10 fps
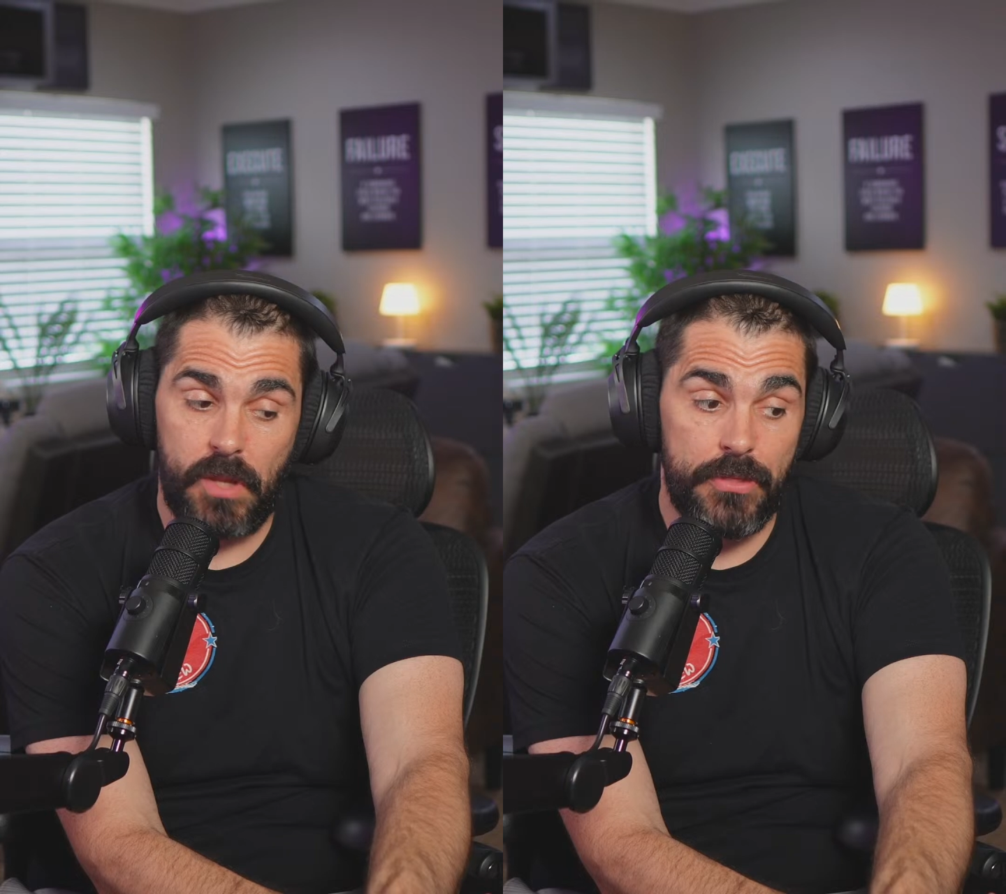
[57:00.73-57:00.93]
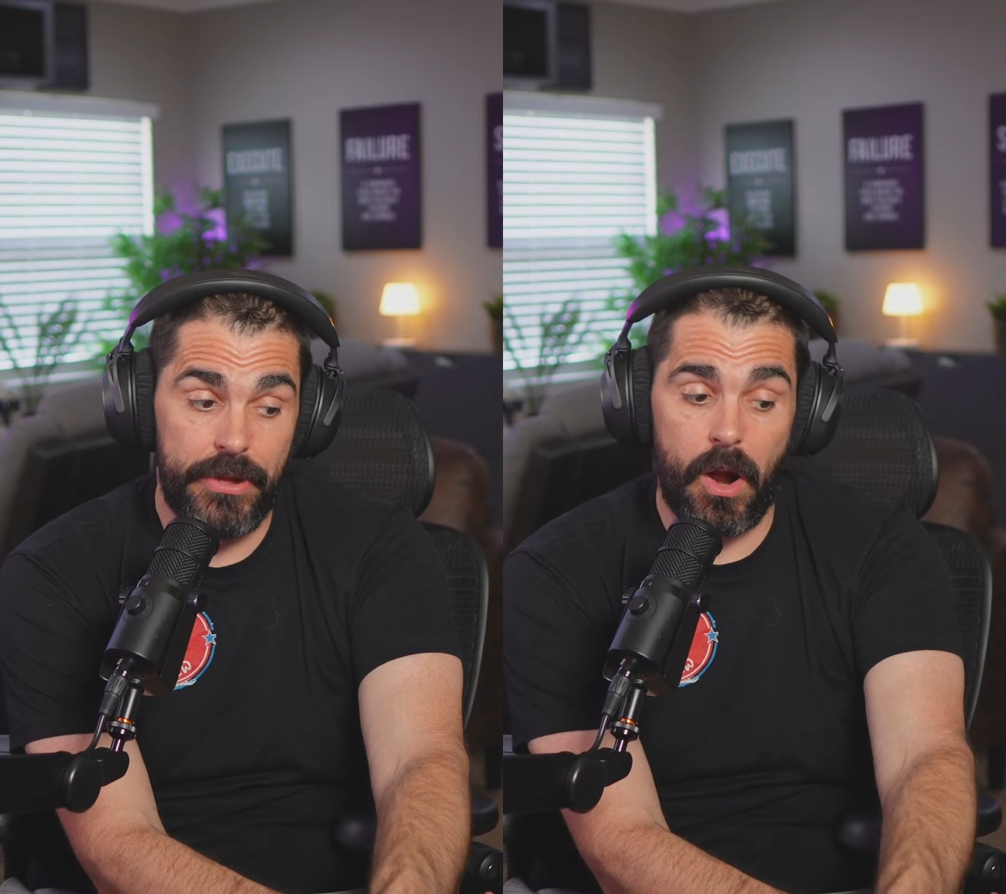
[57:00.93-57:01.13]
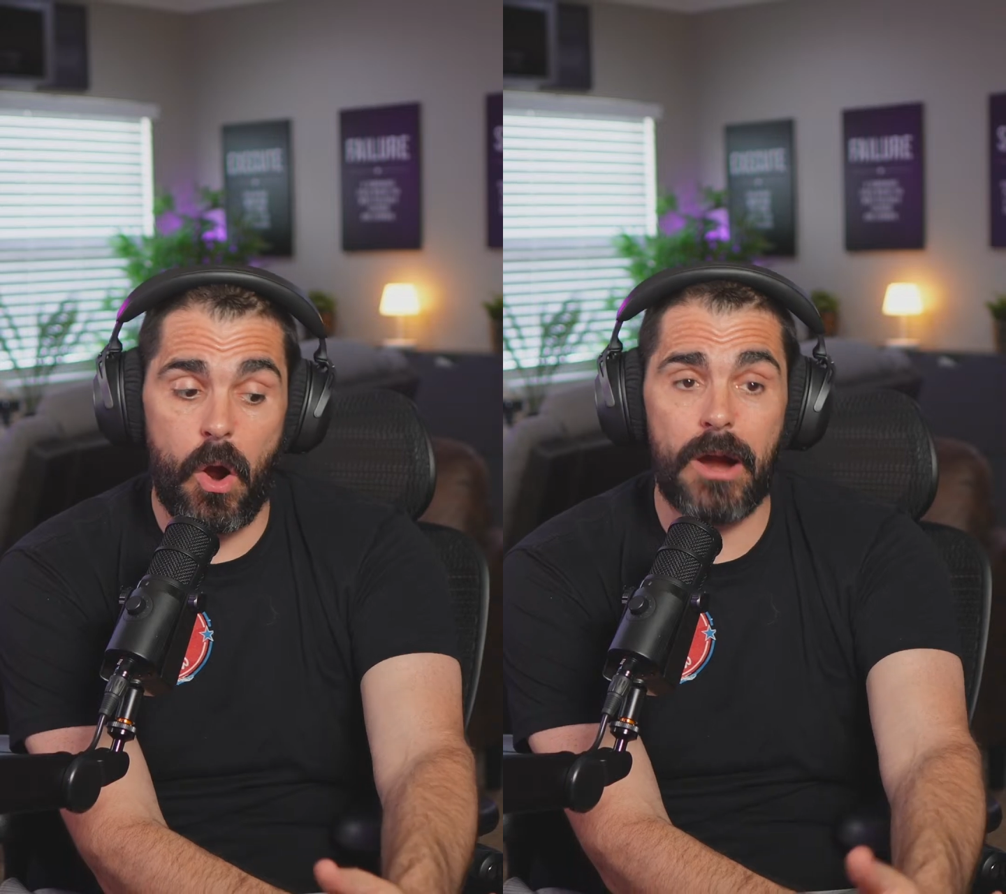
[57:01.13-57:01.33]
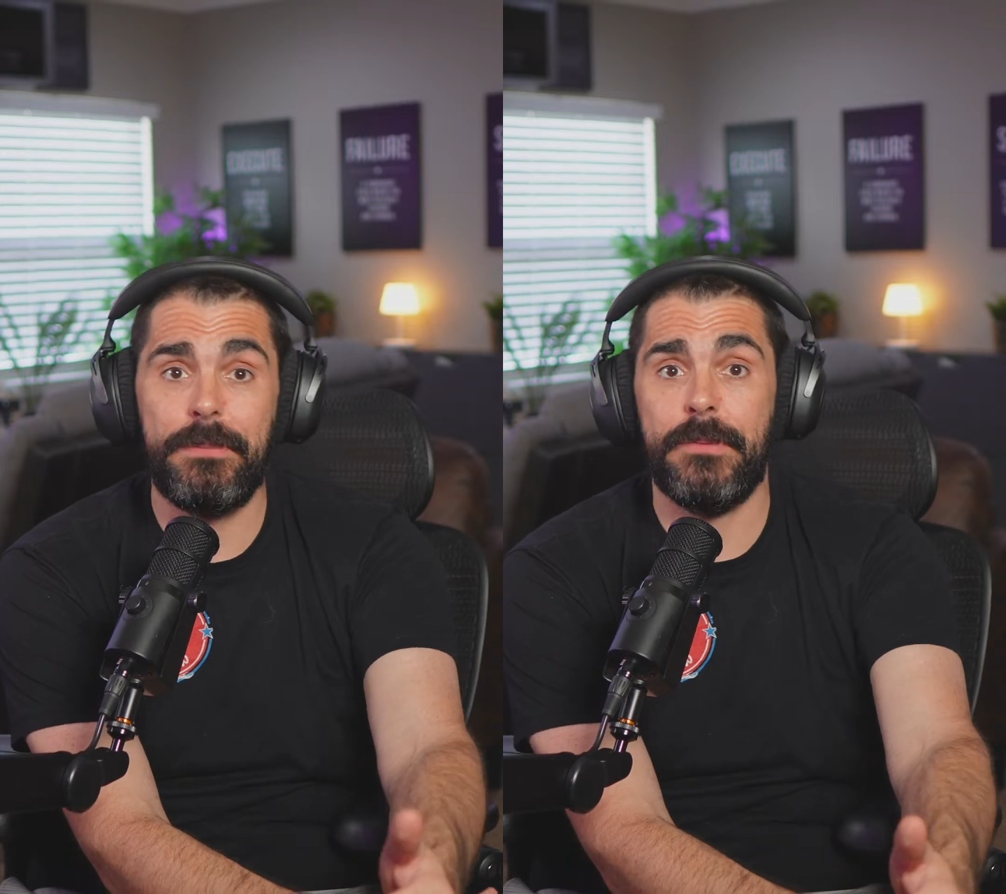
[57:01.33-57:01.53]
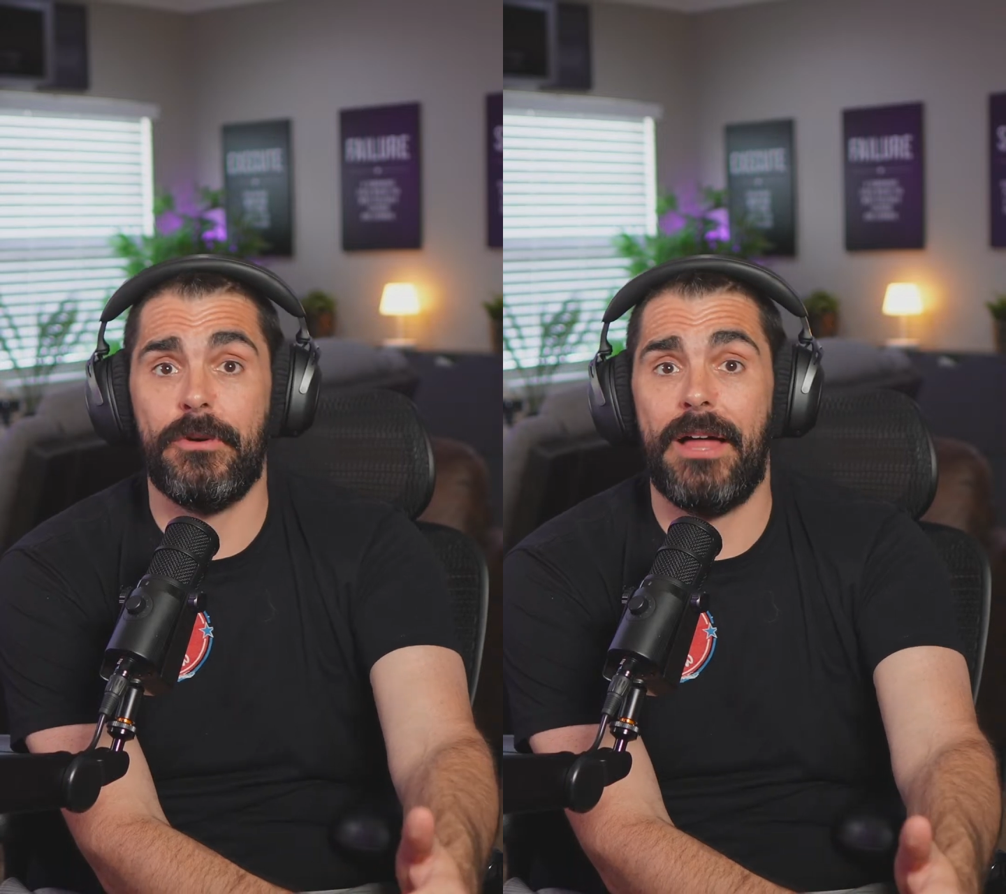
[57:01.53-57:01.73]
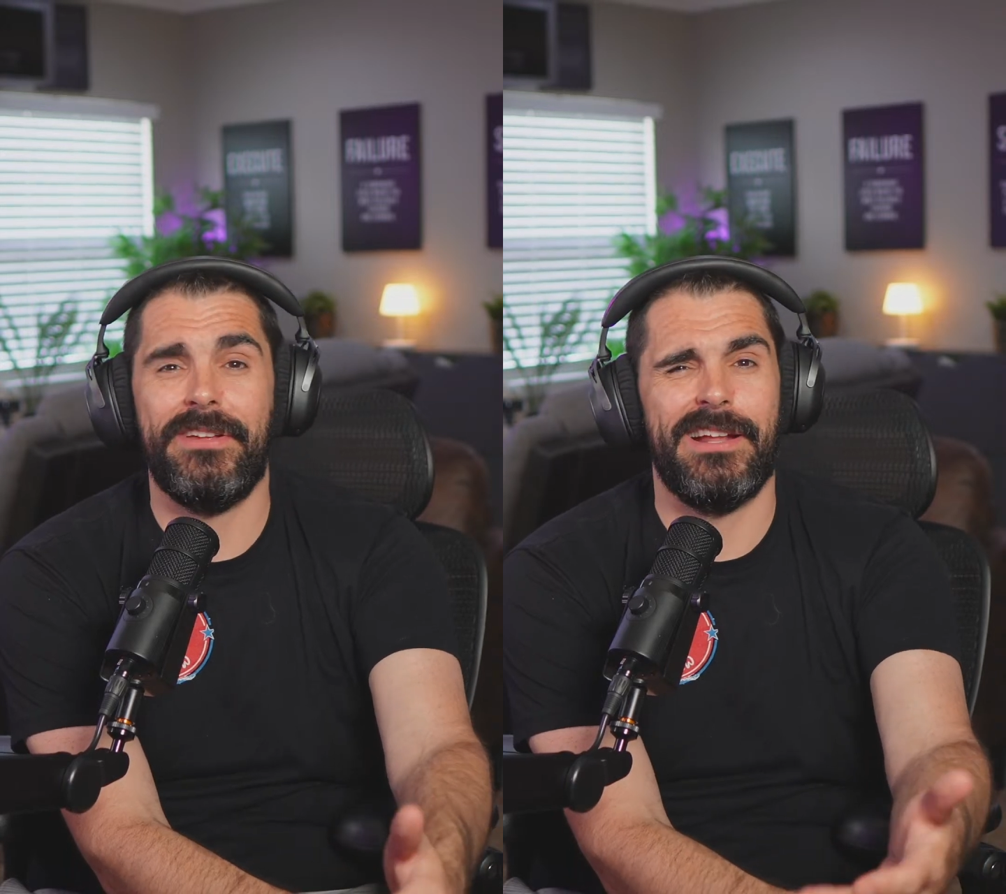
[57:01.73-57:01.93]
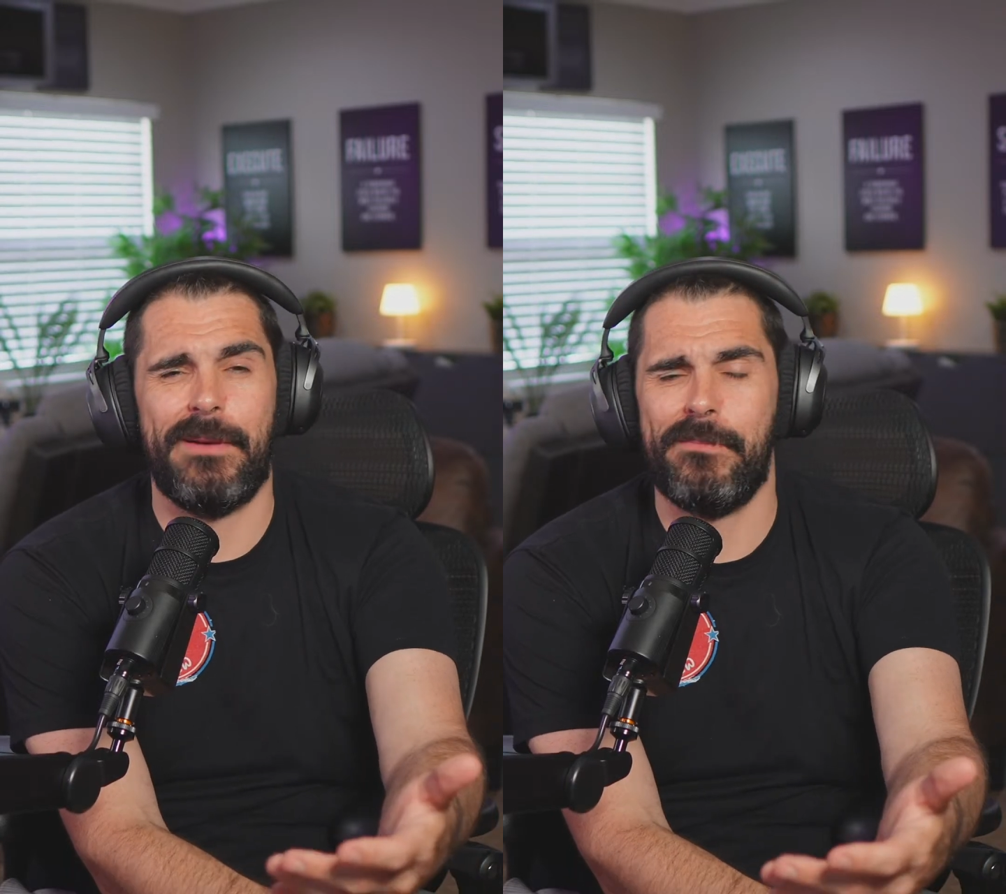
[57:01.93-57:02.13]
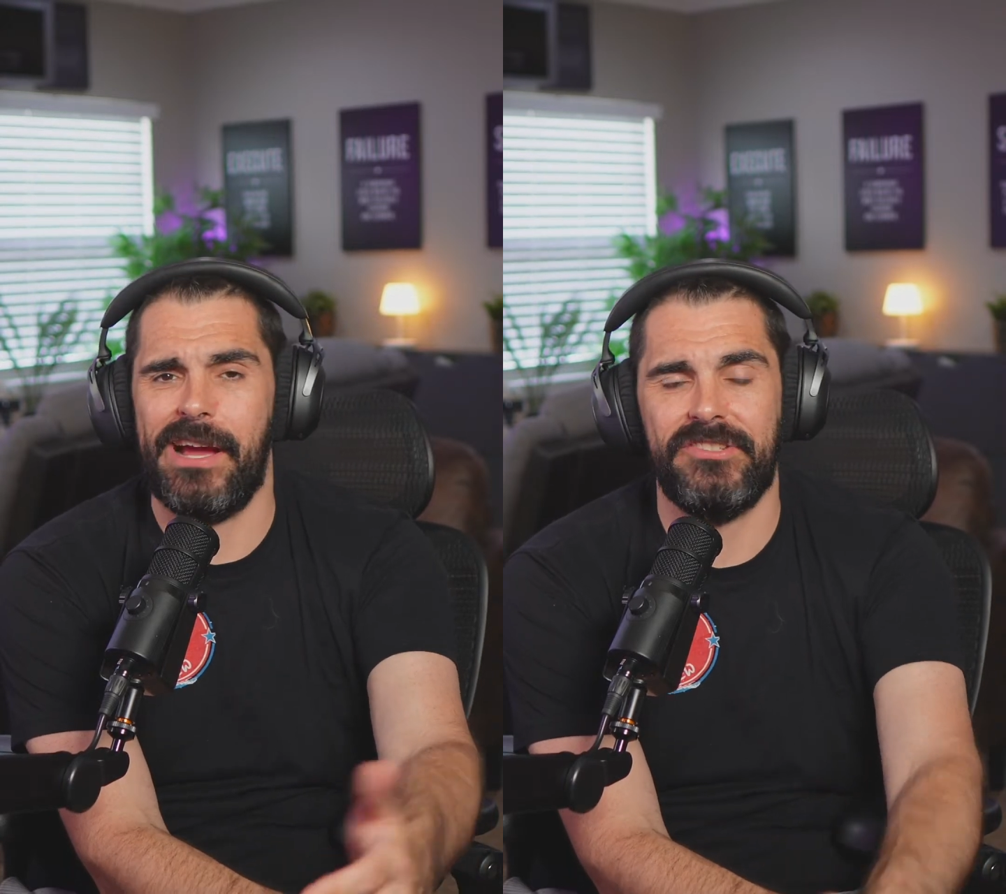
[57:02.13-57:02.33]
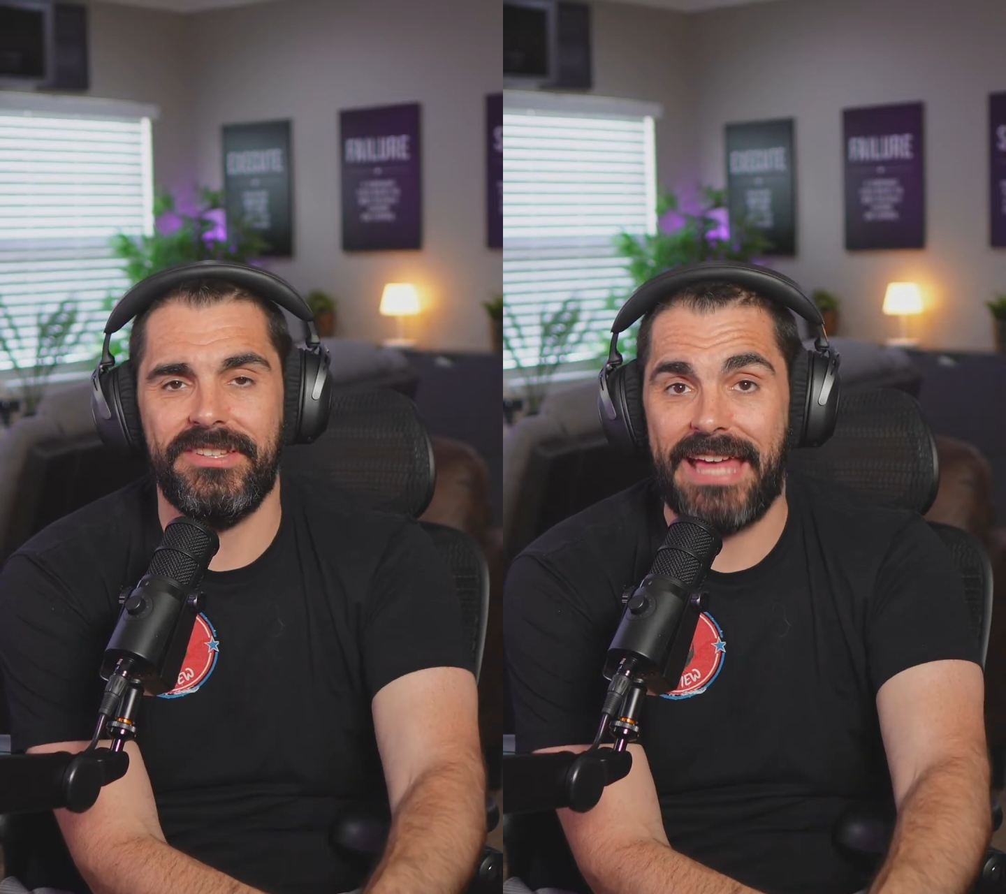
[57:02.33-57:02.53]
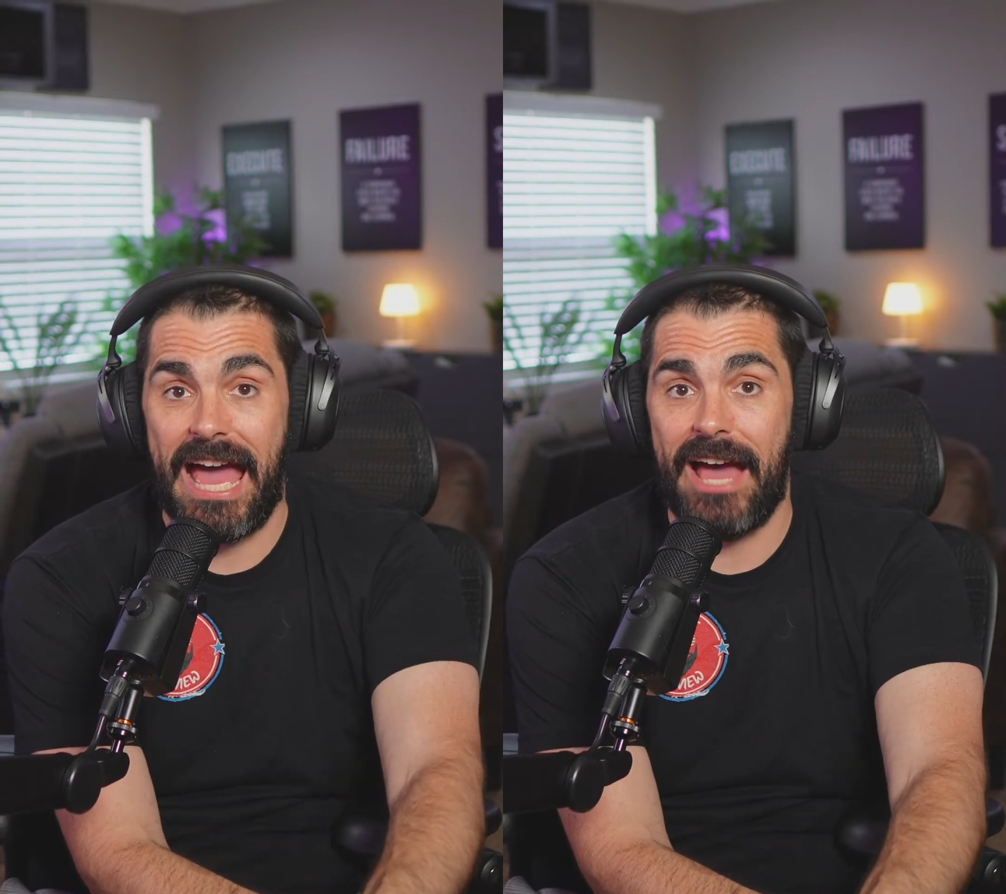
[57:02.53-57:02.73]
There are people out there that might
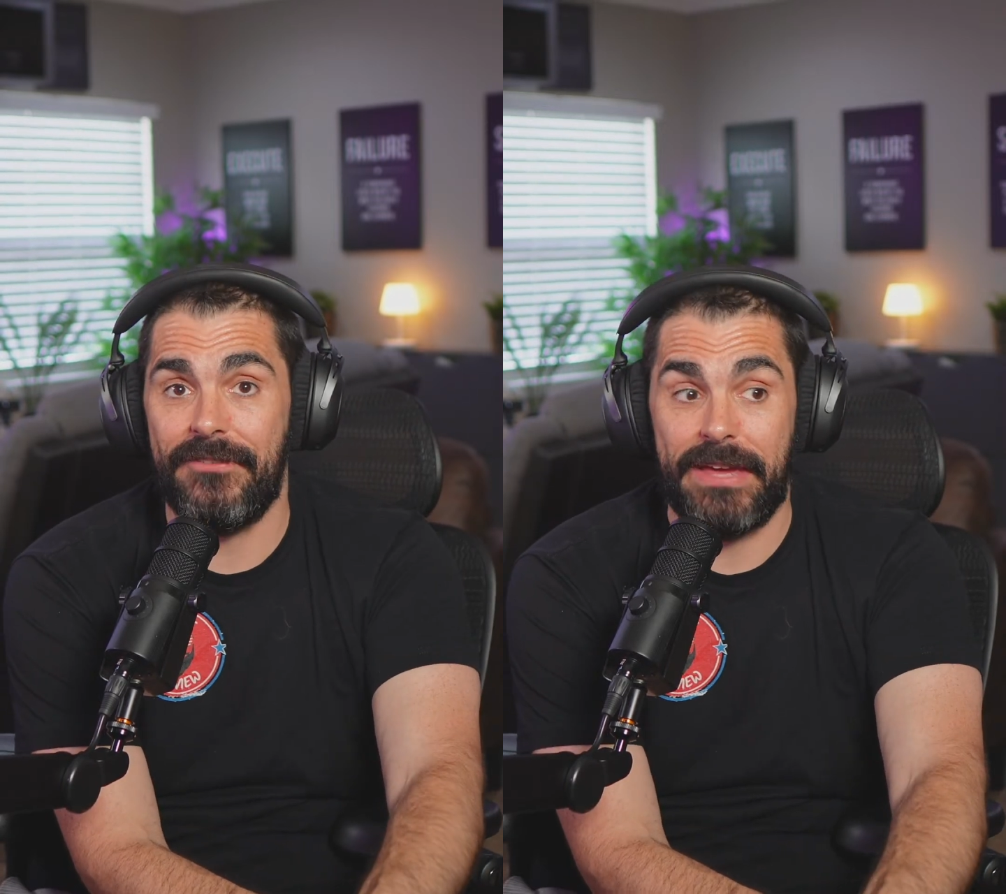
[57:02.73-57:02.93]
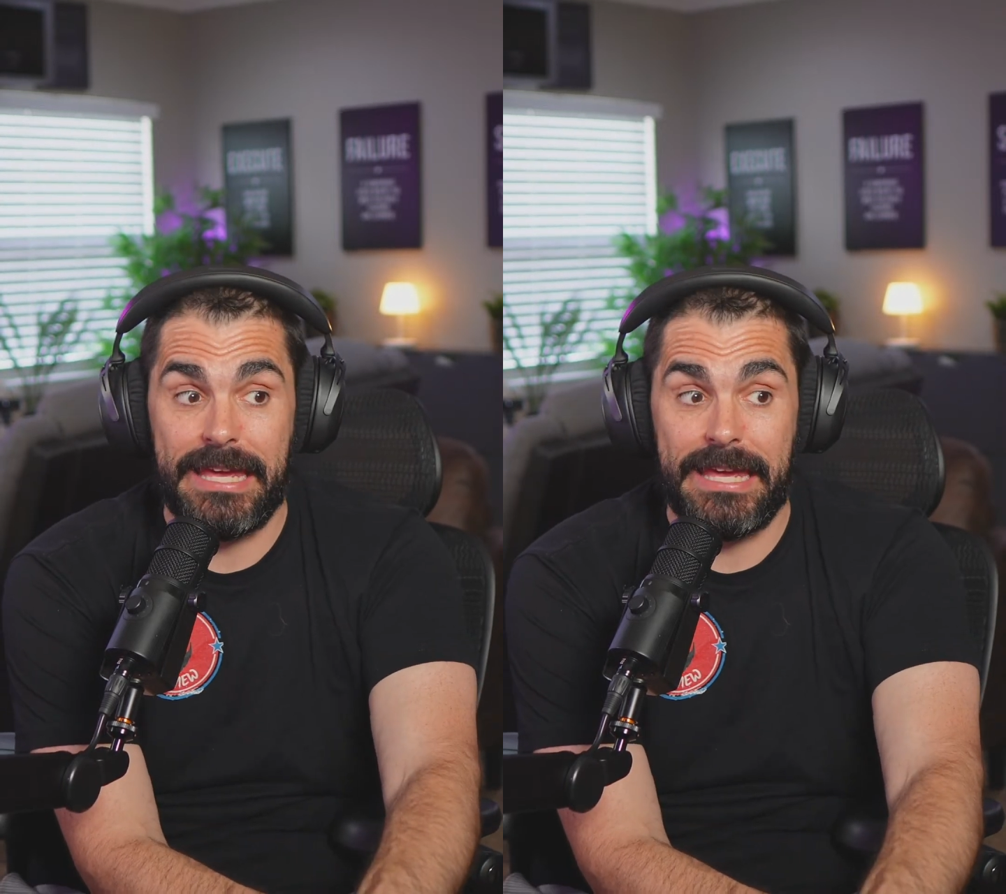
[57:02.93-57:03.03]
just have